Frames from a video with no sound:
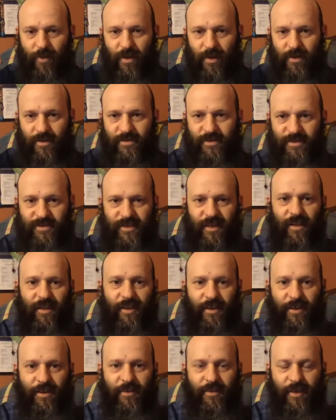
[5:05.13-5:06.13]

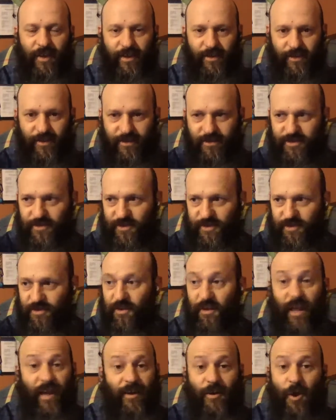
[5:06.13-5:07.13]
silly thing that's just
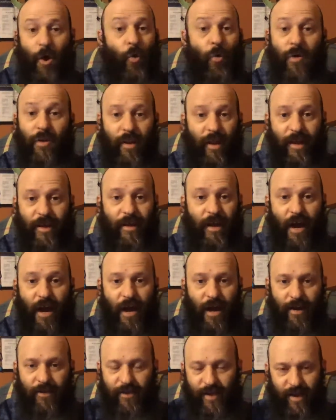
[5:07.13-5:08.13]
let go and let
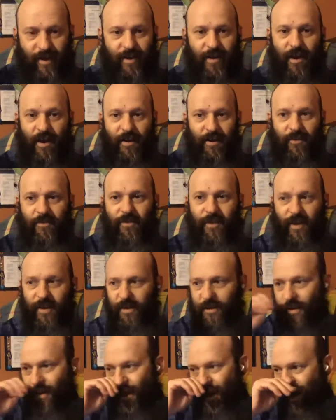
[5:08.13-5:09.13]
God, that kind of thing.